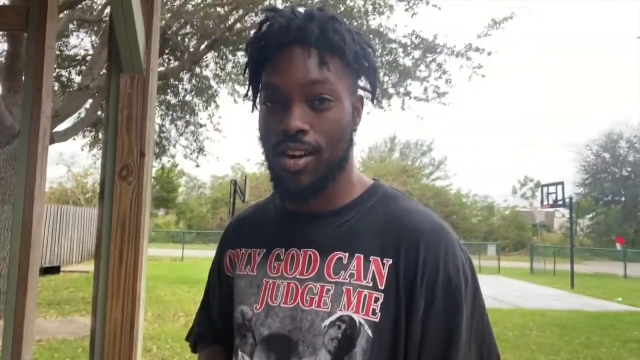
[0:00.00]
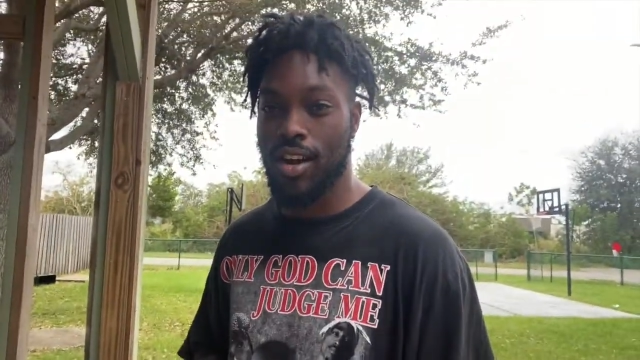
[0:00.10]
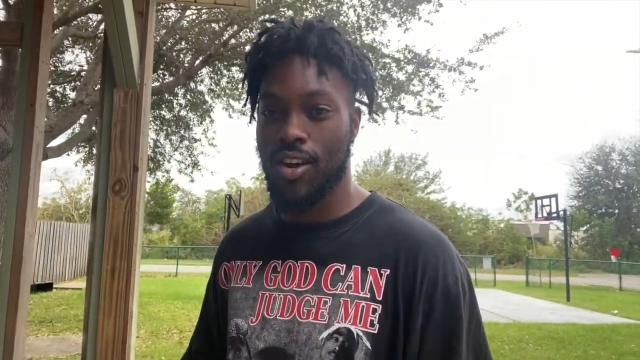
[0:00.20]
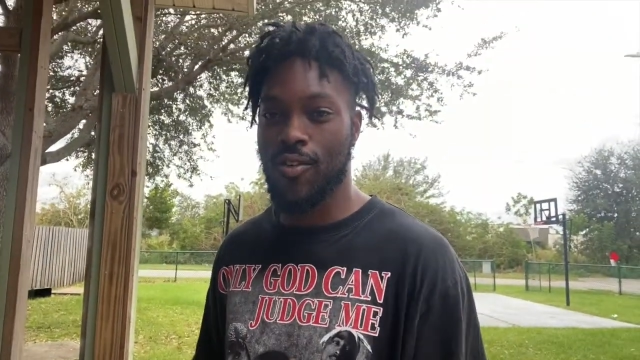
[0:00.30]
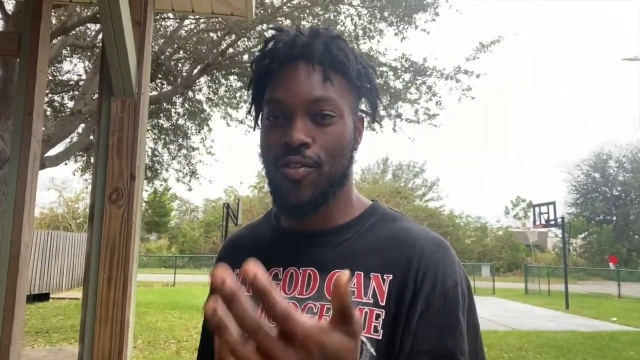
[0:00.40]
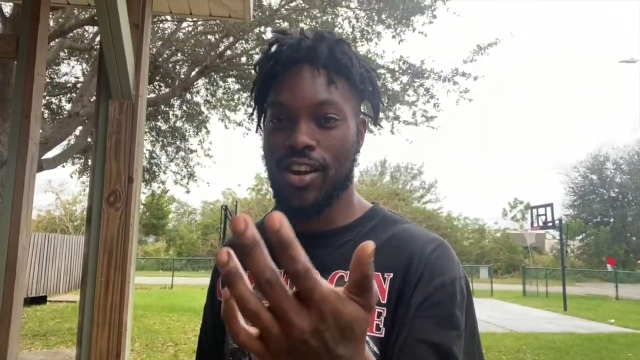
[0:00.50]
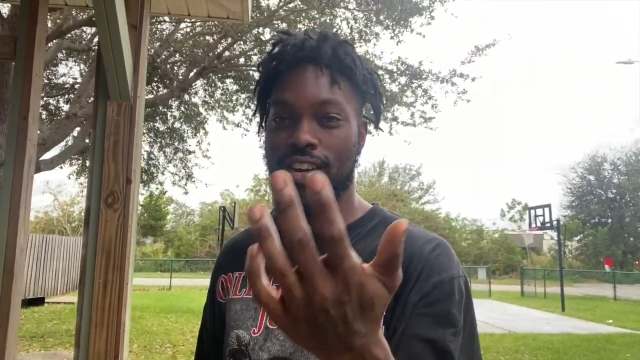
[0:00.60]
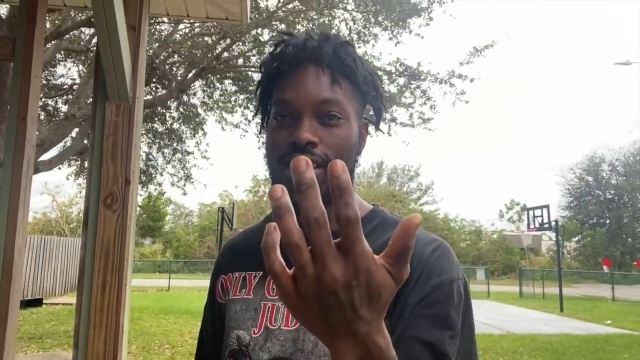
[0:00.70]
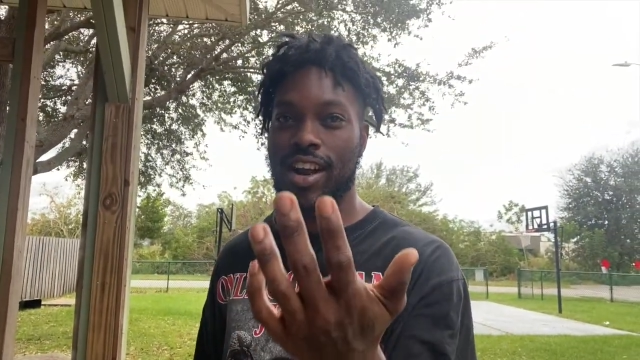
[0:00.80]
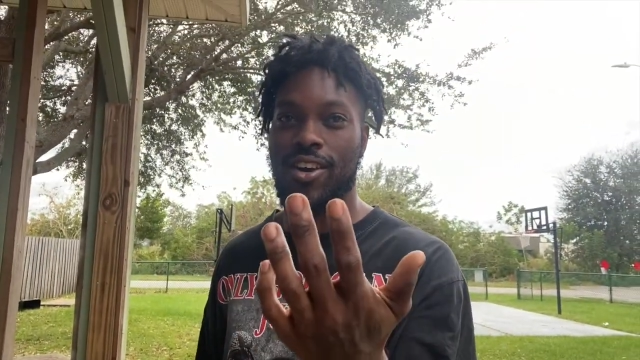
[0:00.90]
her
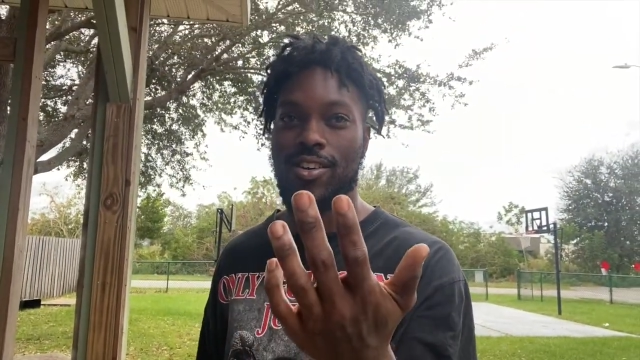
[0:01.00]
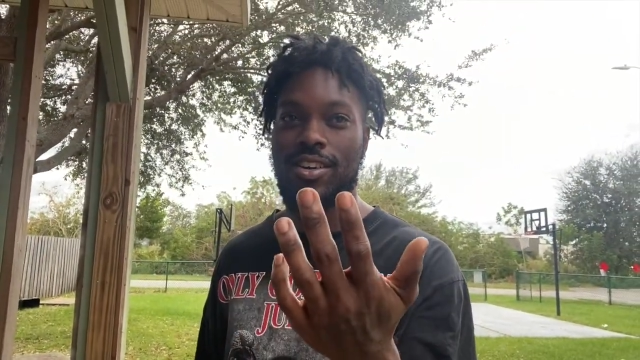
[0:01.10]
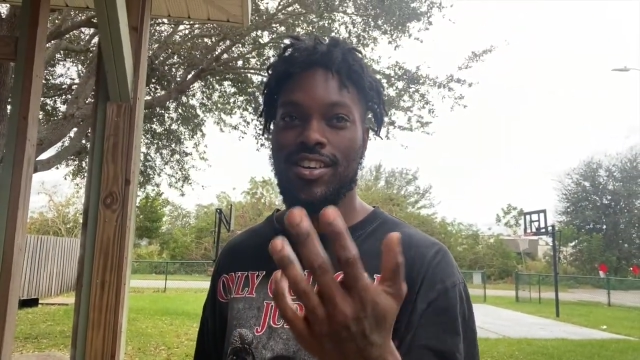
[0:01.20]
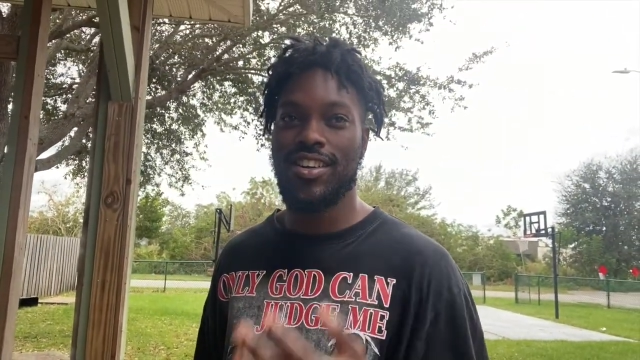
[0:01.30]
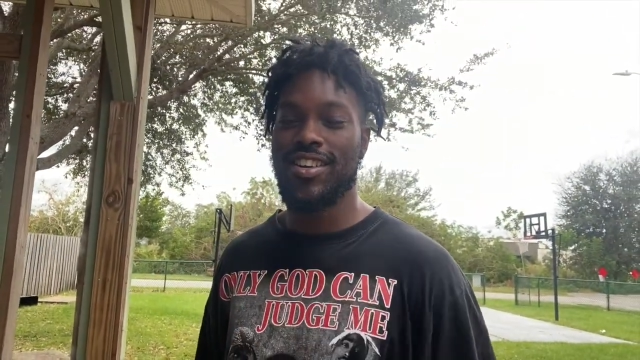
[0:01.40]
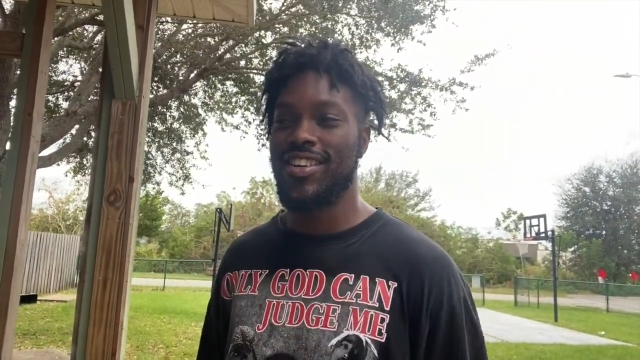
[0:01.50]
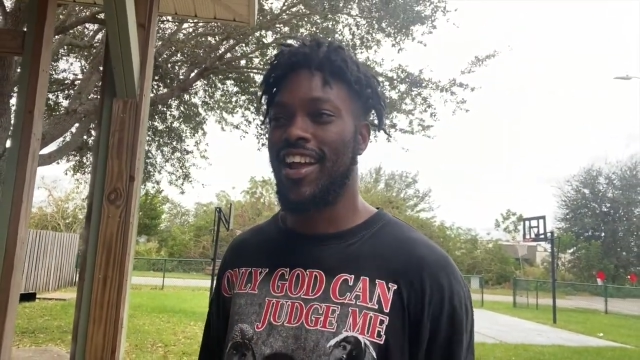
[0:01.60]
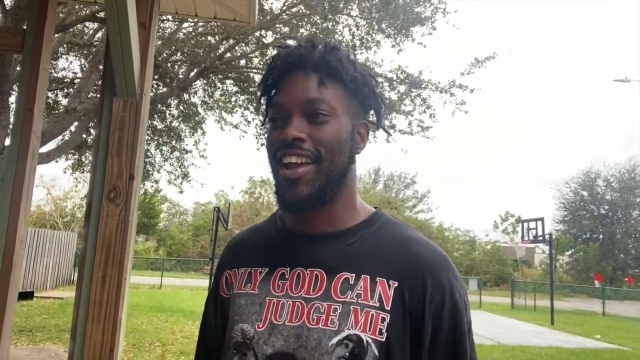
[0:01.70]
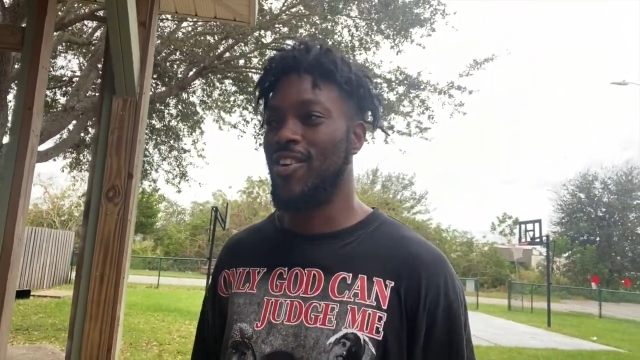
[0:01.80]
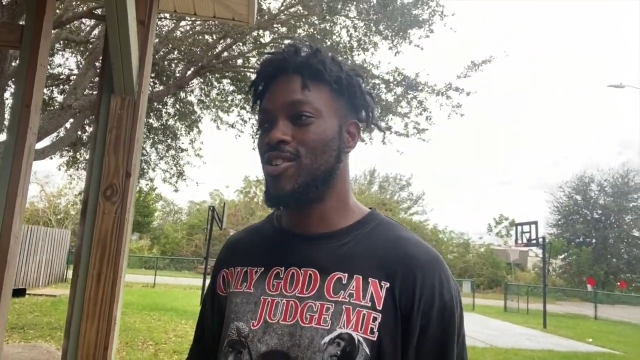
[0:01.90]
figuring it out,
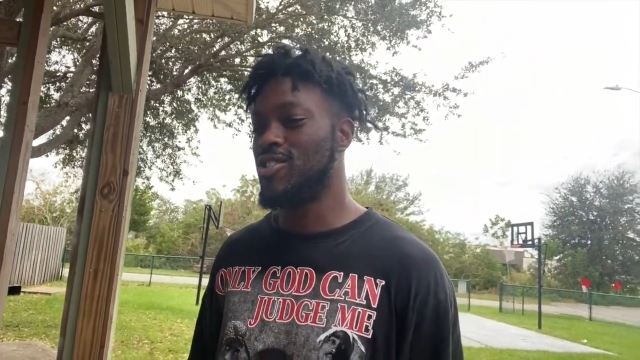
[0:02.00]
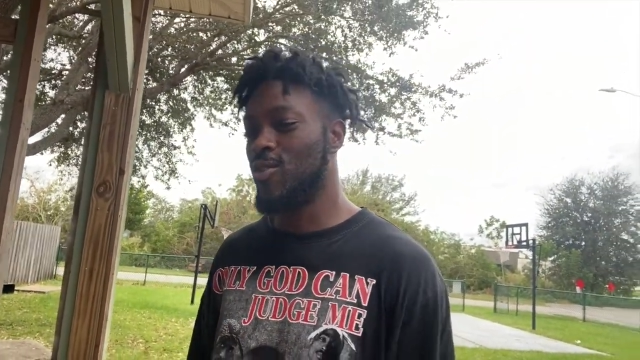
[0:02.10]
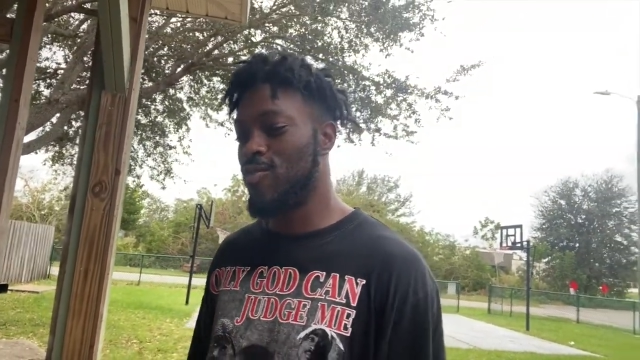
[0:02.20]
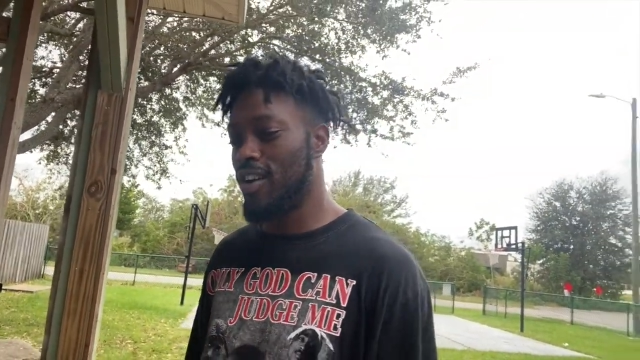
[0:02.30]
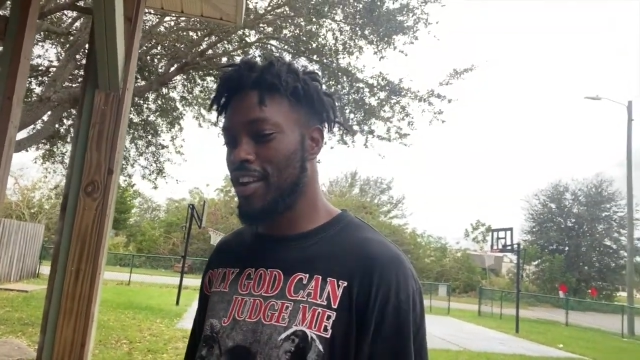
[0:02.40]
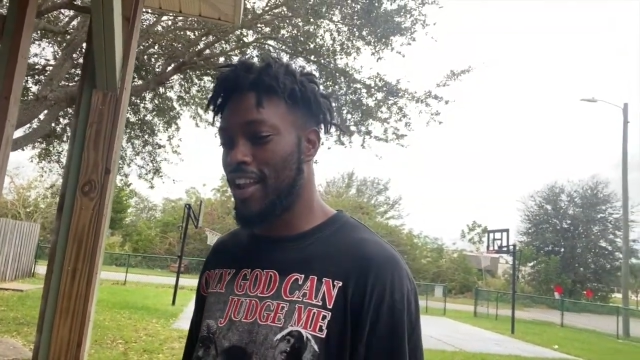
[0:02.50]
like it was so funny.